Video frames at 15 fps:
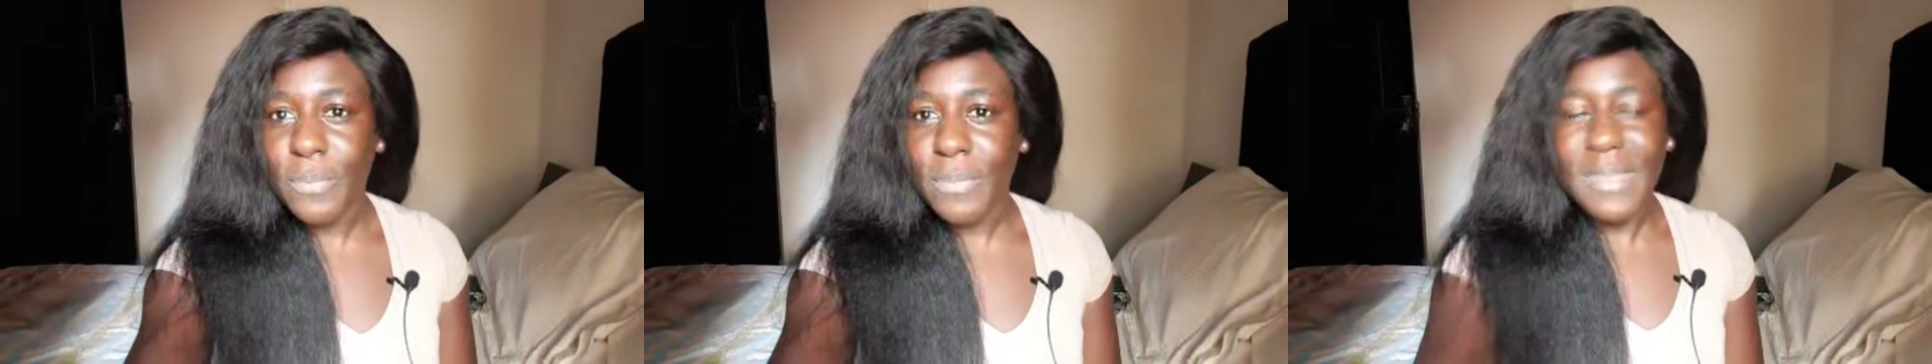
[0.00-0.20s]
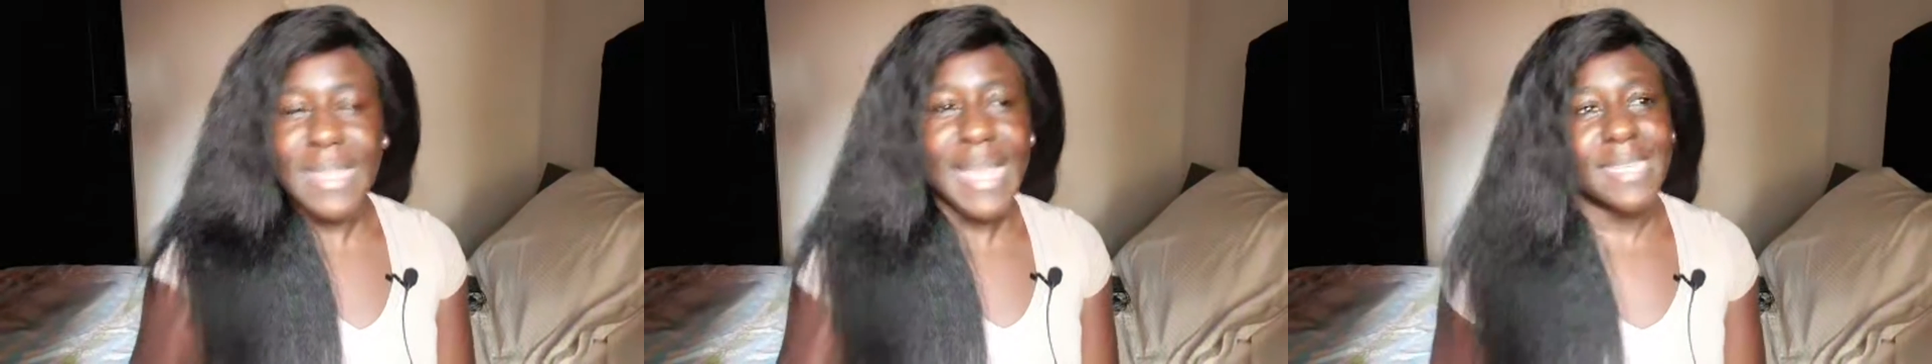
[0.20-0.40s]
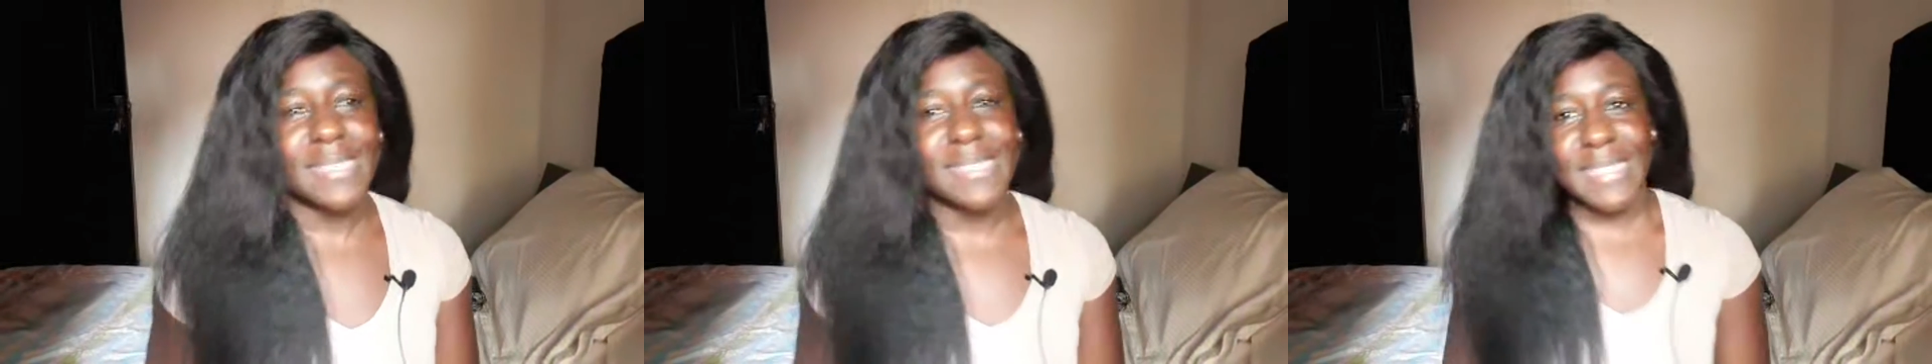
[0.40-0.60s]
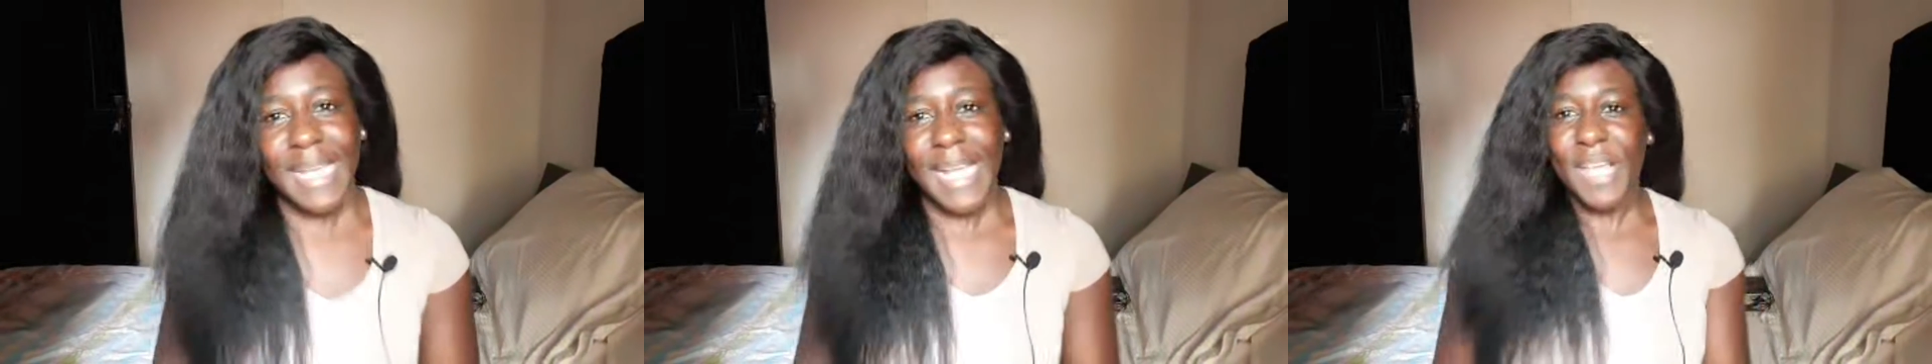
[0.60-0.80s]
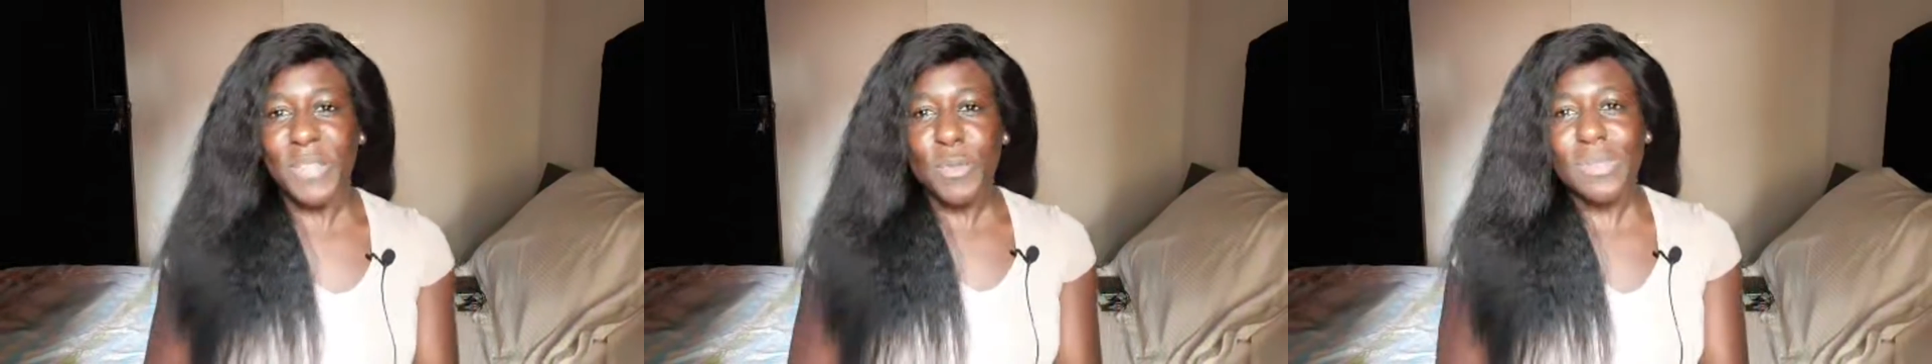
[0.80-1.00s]
that they
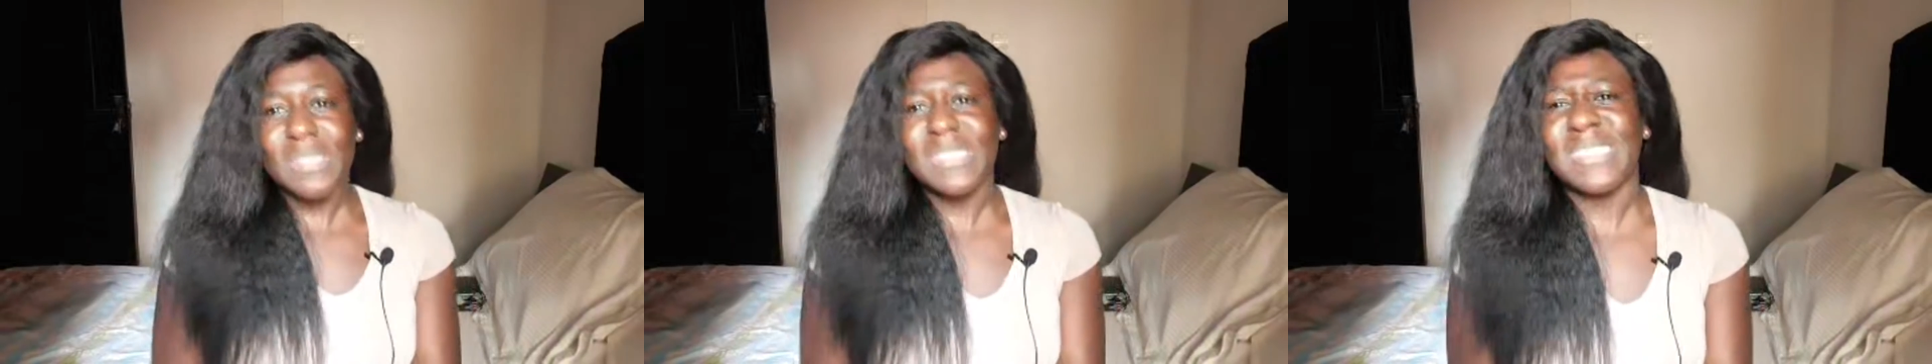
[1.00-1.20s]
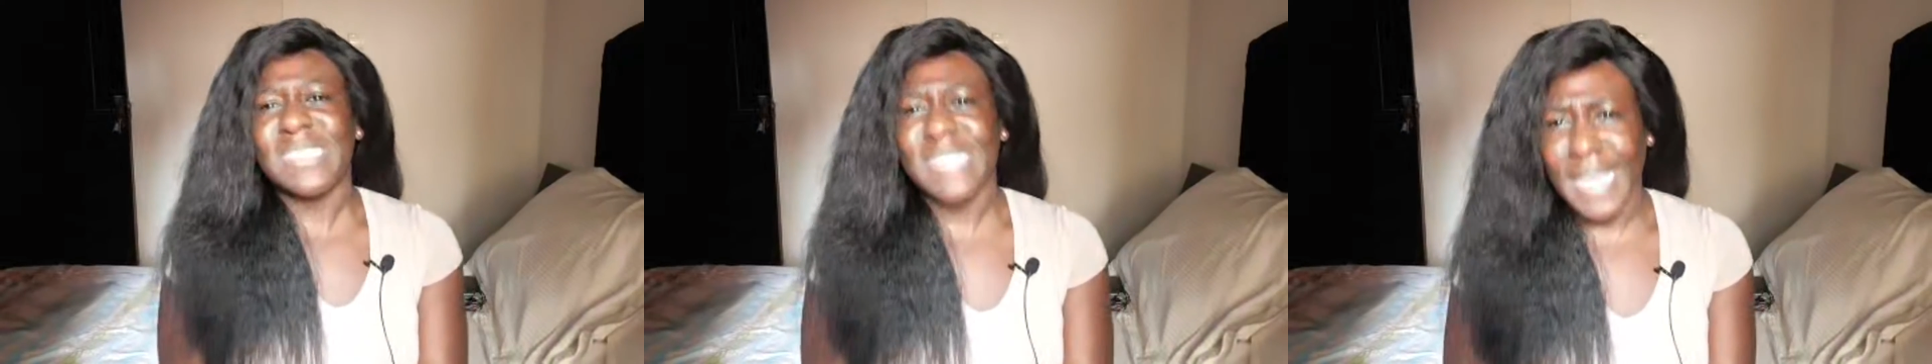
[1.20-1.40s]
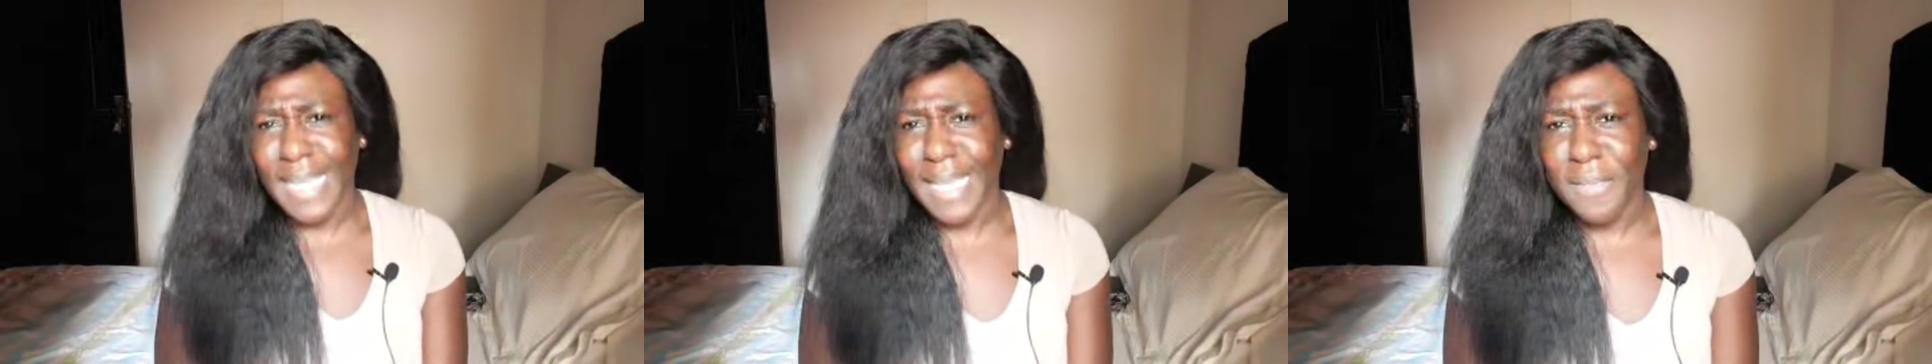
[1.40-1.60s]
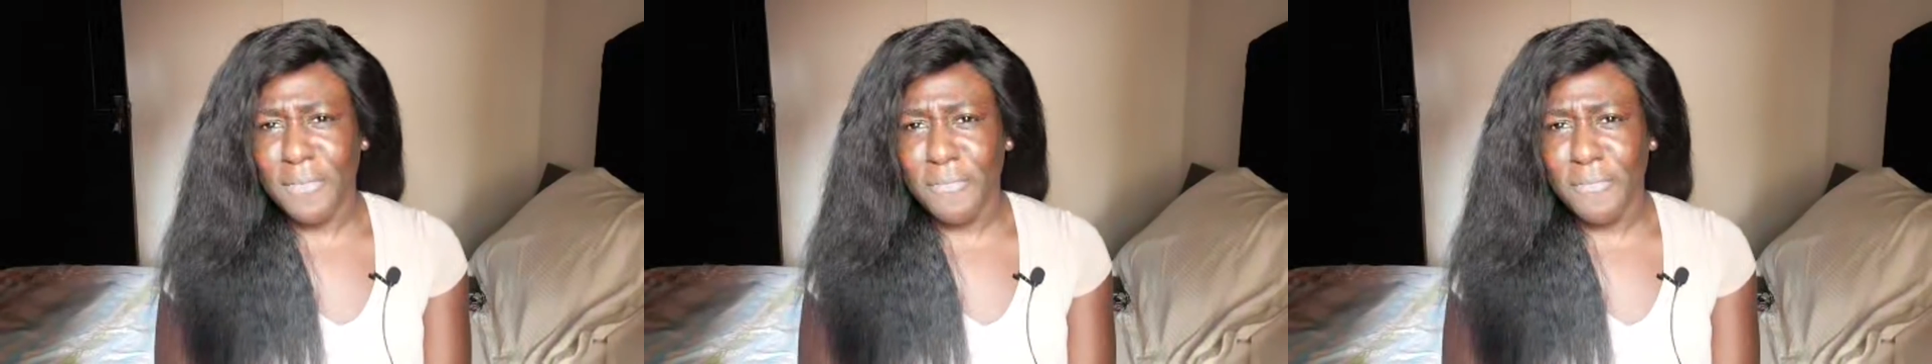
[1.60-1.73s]
cannot stay